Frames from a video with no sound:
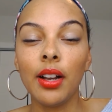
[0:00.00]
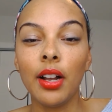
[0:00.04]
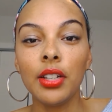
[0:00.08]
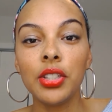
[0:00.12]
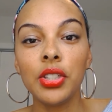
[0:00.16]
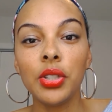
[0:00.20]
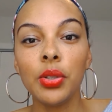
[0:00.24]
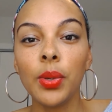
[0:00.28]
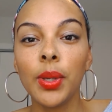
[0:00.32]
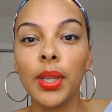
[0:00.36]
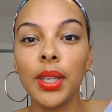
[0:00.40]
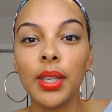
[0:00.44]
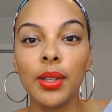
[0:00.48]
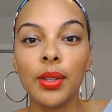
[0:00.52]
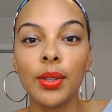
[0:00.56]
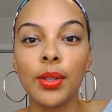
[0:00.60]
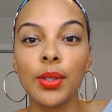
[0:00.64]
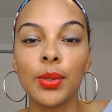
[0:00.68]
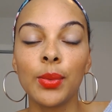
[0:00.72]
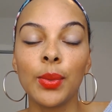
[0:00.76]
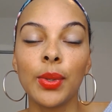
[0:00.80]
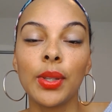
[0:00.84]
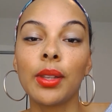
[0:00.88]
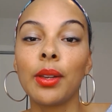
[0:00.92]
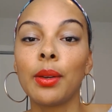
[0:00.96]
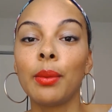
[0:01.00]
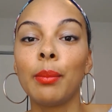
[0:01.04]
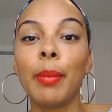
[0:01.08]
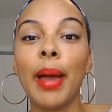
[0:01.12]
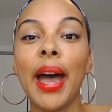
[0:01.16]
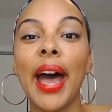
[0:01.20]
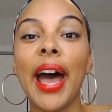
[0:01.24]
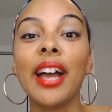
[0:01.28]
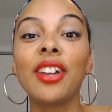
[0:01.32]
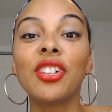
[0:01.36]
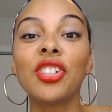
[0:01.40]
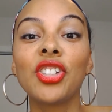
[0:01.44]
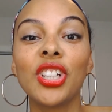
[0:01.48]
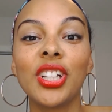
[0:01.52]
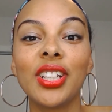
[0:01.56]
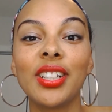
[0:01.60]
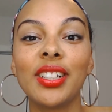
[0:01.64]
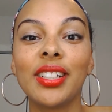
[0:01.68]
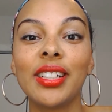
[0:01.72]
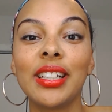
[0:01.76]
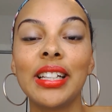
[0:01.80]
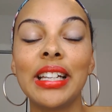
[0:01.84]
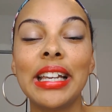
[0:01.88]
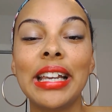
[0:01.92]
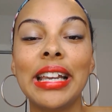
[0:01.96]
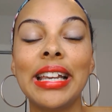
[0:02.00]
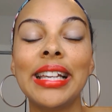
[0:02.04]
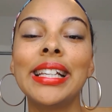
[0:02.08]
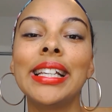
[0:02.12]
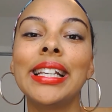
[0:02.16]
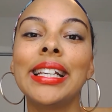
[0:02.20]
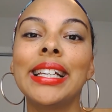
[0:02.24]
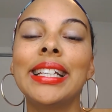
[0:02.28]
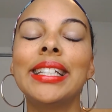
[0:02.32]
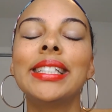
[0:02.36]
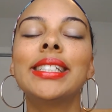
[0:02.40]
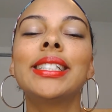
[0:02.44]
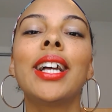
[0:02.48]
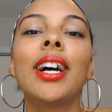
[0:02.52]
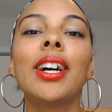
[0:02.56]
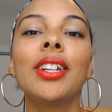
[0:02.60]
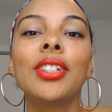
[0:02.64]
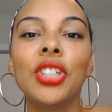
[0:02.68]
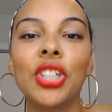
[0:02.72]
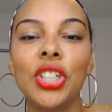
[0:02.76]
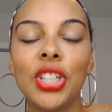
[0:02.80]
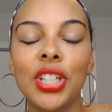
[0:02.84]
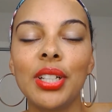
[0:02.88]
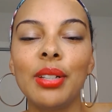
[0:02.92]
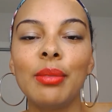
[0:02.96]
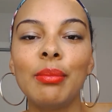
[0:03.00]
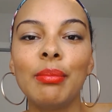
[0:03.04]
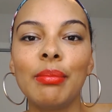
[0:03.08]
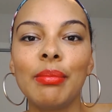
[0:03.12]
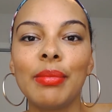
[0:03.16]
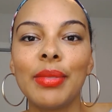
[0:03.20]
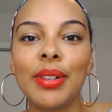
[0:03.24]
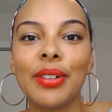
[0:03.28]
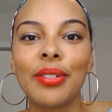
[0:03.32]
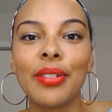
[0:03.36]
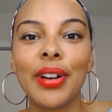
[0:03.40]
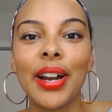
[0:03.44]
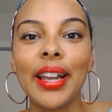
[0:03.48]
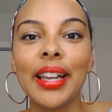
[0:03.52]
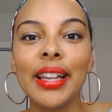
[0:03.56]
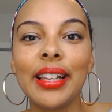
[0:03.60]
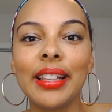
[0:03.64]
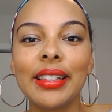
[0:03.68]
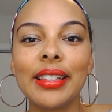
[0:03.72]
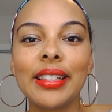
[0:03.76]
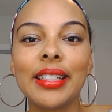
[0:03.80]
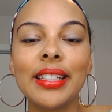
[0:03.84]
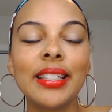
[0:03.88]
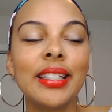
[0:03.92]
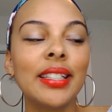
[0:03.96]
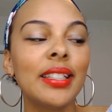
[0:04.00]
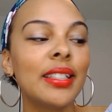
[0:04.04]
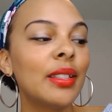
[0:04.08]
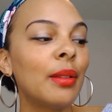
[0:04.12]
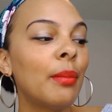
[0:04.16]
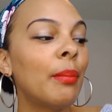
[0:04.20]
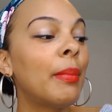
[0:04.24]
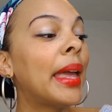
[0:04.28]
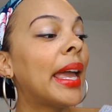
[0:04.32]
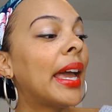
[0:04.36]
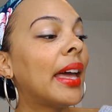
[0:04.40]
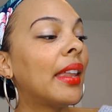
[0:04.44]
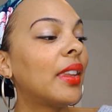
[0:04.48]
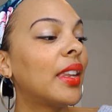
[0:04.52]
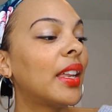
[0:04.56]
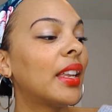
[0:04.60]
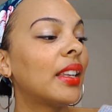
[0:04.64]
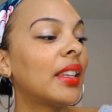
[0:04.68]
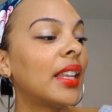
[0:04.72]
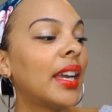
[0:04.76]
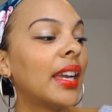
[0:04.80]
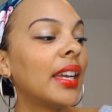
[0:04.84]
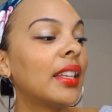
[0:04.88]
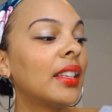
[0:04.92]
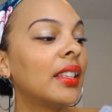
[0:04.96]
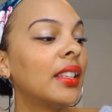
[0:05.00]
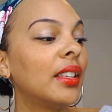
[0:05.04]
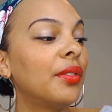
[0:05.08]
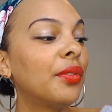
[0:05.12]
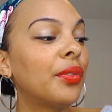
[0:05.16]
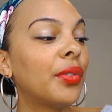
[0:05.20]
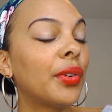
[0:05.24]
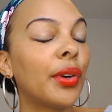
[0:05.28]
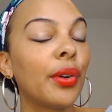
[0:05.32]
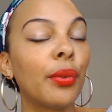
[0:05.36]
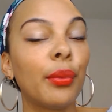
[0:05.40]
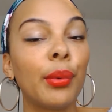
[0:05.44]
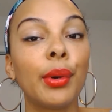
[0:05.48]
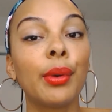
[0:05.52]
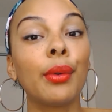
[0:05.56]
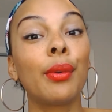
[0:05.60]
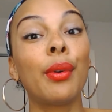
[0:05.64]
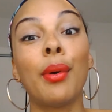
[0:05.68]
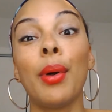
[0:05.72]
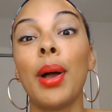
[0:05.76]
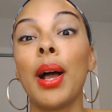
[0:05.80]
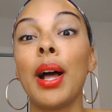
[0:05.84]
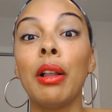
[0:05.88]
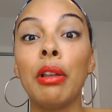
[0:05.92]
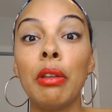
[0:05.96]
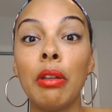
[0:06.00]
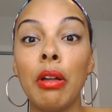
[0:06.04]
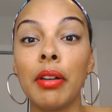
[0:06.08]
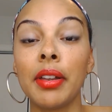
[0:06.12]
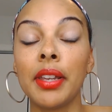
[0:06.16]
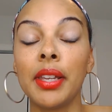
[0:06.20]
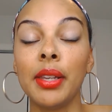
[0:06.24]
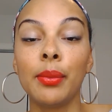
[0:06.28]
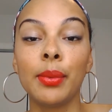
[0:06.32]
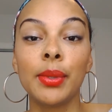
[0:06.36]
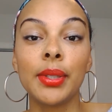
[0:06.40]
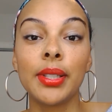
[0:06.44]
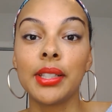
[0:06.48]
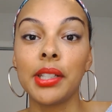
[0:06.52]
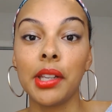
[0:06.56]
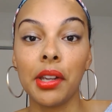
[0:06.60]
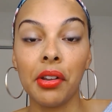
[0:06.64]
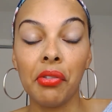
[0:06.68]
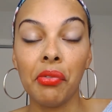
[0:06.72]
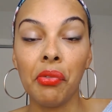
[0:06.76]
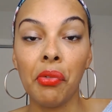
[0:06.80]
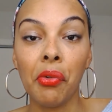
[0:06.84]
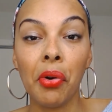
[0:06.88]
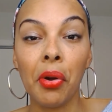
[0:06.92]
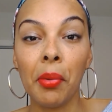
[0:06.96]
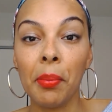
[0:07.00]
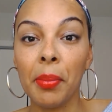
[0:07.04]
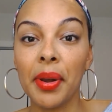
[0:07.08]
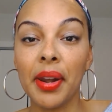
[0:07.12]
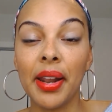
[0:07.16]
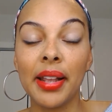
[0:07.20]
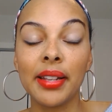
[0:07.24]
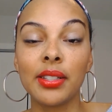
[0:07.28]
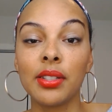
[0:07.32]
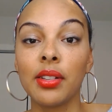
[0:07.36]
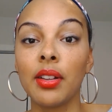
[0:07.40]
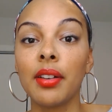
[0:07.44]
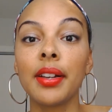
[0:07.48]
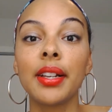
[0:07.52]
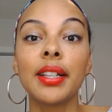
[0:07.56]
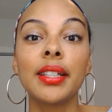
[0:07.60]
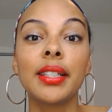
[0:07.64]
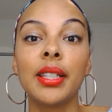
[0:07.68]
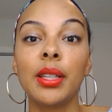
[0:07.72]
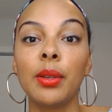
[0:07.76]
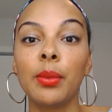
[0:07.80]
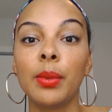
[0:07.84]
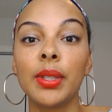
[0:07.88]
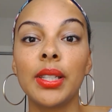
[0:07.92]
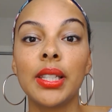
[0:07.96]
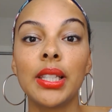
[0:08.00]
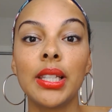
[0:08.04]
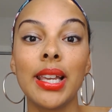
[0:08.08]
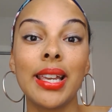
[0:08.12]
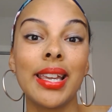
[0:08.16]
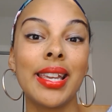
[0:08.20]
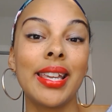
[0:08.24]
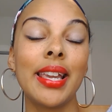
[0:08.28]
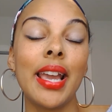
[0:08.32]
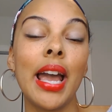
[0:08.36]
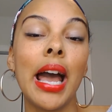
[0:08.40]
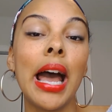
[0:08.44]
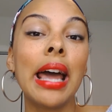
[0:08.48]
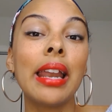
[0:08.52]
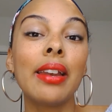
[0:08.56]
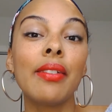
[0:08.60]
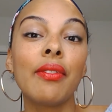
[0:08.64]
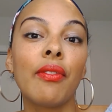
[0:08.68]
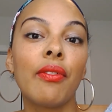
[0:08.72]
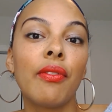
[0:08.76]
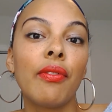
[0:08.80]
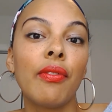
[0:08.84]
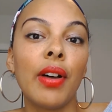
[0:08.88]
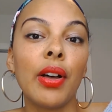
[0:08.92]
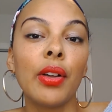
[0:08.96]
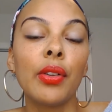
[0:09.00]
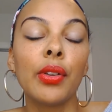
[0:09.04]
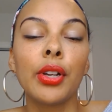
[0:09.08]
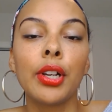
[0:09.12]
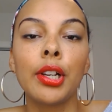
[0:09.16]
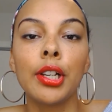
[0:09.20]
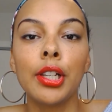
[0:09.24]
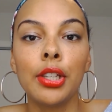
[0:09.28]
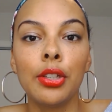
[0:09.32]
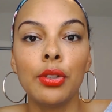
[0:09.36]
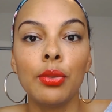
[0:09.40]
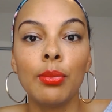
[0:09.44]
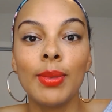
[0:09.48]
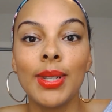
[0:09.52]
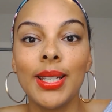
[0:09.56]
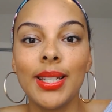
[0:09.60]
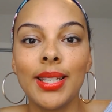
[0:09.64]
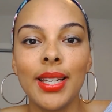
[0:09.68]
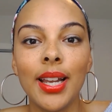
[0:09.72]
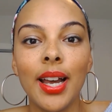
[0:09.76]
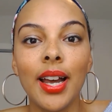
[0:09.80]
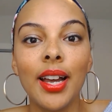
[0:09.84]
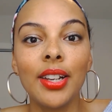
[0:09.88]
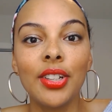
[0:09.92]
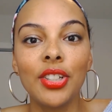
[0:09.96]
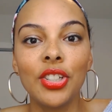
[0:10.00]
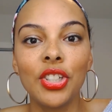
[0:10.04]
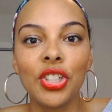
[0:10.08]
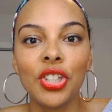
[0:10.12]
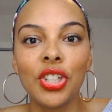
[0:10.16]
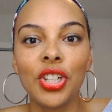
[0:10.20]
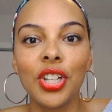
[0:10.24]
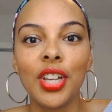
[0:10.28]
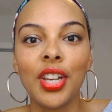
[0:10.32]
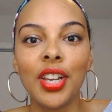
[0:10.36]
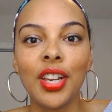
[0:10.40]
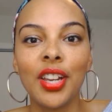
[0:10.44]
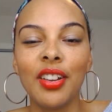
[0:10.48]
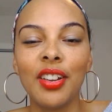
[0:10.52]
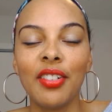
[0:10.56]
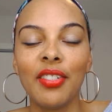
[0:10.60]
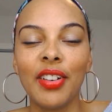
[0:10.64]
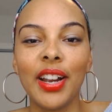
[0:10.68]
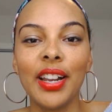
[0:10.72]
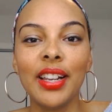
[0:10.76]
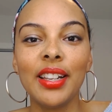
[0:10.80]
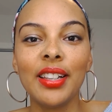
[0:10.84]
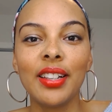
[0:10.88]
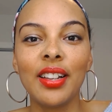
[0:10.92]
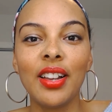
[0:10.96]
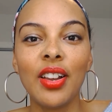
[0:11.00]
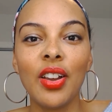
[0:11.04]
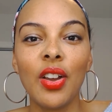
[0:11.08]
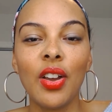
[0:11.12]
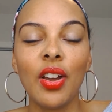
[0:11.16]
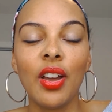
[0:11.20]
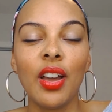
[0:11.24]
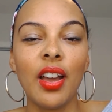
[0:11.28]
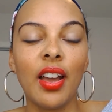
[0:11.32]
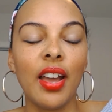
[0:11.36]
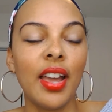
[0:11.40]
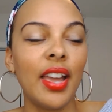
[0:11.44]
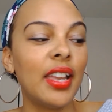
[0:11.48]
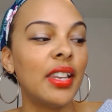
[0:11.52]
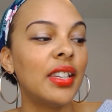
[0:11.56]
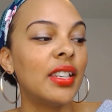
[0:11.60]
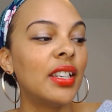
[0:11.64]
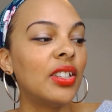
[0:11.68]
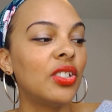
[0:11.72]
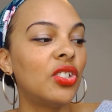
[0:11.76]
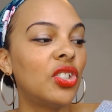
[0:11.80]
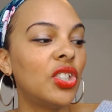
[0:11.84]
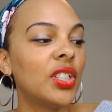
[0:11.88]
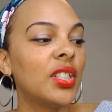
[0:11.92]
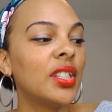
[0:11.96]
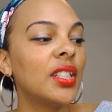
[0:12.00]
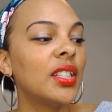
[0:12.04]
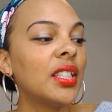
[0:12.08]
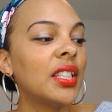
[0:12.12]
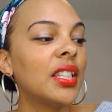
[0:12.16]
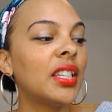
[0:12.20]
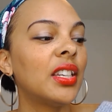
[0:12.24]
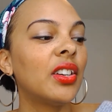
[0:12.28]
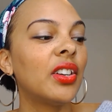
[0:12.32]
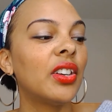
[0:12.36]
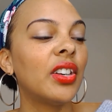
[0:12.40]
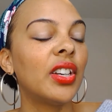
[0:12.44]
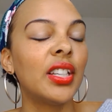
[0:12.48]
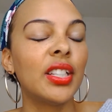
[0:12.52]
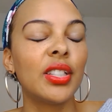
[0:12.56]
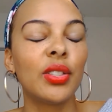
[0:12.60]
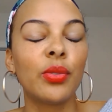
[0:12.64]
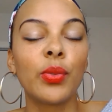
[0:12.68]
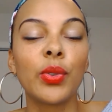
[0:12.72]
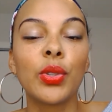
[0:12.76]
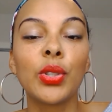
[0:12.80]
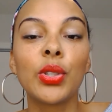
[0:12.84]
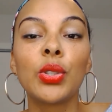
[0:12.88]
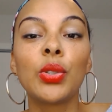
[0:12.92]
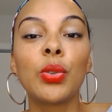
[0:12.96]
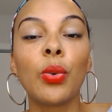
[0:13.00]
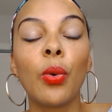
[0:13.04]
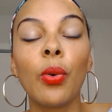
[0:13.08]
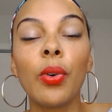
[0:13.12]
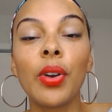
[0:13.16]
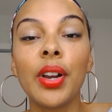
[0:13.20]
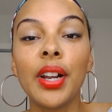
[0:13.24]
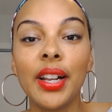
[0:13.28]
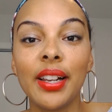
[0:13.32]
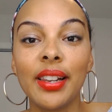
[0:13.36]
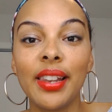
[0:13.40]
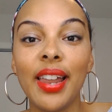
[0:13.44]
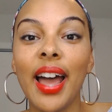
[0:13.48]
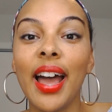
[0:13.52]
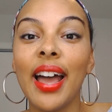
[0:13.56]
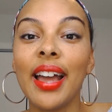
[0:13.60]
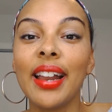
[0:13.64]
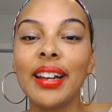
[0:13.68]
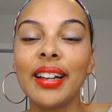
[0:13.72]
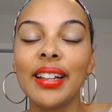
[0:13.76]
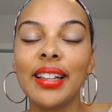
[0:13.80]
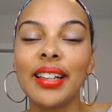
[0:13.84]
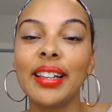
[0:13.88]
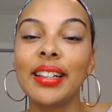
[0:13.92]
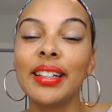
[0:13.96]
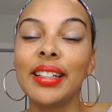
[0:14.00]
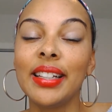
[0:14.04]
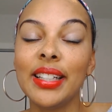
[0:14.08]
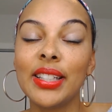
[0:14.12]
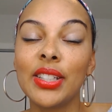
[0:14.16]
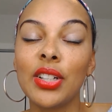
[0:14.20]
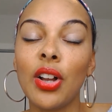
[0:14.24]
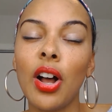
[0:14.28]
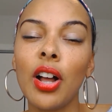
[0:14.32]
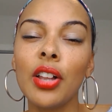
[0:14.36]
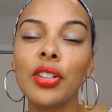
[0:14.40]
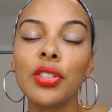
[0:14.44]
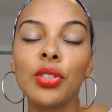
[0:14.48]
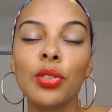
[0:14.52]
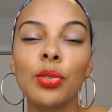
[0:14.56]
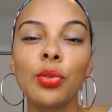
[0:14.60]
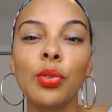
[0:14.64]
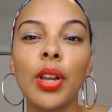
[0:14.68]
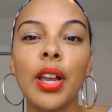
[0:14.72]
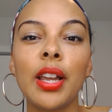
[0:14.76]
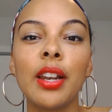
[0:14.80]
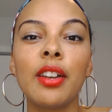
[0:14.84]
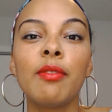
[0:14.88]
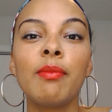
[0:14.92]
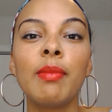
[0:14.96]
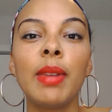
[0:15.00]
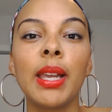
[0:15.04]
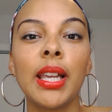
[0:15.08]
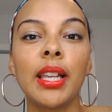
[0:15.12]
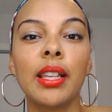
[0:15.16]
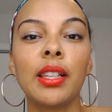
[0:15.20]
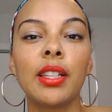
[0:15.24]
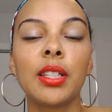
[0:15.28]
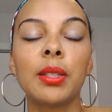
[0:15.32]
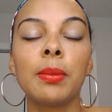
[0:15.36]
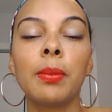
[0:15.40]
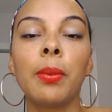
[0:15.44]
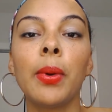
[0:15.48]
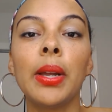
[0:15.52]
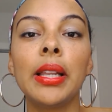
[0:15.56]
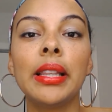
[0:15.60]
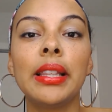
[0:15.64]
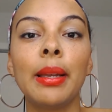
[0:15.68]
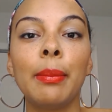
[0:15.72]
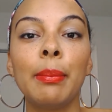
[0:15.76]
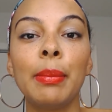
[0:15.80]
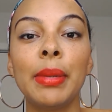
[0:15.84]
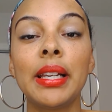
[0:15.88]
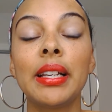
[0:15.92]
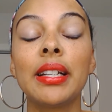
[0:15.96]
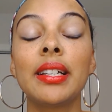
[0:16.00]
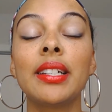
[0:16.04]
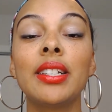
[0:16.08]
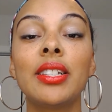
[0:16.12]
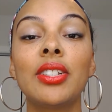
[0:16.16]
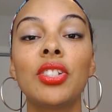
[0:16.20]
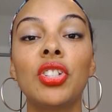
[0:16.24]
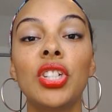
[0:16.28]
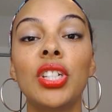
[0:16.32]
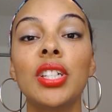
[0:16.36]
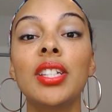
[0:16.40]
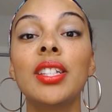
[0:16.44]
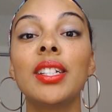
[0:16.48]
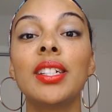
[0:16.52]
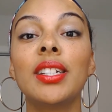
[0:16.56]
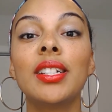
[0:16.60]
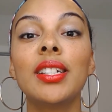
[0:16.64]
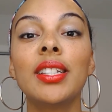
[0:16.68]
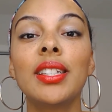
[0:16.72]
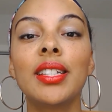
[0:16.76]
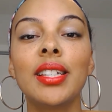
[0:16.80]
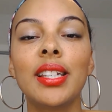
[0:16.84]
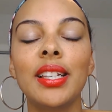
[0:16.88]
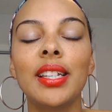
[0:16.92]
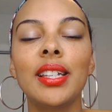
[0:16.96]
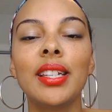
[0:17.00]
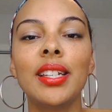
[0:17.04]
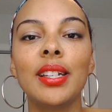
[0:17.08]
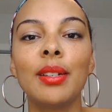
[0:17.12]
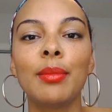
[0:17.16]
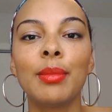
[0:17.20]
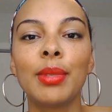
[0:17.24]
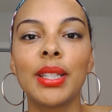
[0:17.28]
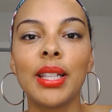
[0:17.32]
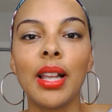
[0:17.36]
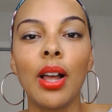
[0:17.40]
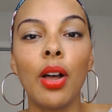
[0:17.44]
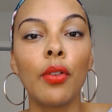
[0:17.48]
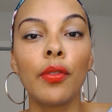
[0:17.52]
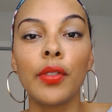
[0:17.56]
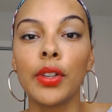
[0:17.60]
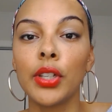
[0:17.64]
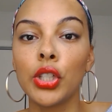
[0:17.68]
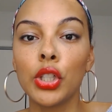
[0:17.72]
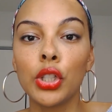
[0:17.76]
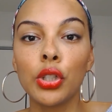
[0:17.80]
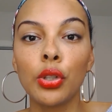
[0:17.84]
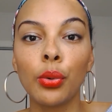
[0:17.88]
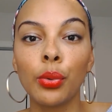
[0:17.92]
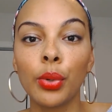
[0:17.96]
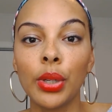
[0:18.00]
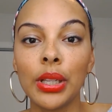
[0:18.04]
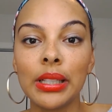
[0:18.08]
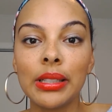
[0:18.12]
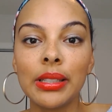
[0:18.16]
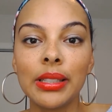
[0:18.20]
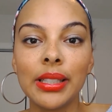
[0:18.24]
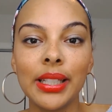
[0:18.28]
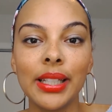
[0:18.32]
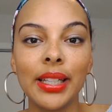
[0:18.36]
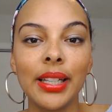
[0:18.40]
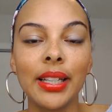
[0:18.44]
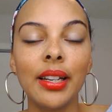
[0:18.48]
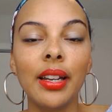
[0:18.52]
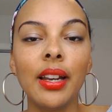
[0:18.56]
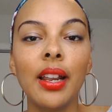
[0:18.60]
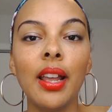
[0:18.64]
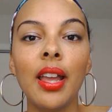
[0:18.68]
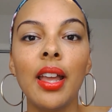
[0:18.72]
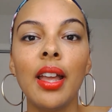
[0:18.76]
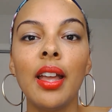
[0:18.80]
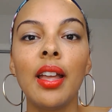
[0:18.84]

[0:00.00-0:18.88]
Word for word: also heals with compassion. He touched him, right? This is a man that likely for we don't know how long he was sick for, but as long as he was sick, he hadn't felt a human touch, right? And Jesus here is restoring that. And he's also kind of making this point that because Jesus, he himself is so clean,